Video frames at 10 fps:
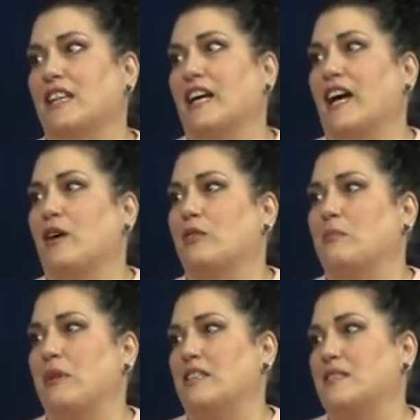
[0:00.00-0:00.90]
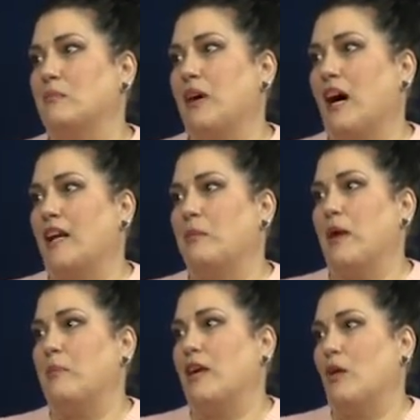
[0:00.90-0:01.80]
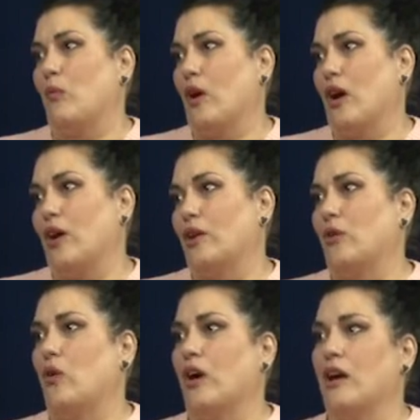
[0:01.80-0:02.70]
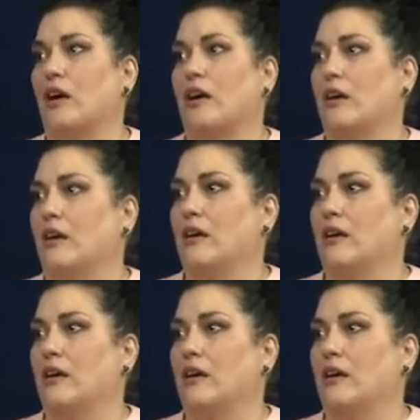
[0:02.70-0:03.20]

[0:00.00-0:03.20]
Like I would meet somebody maybe at work or,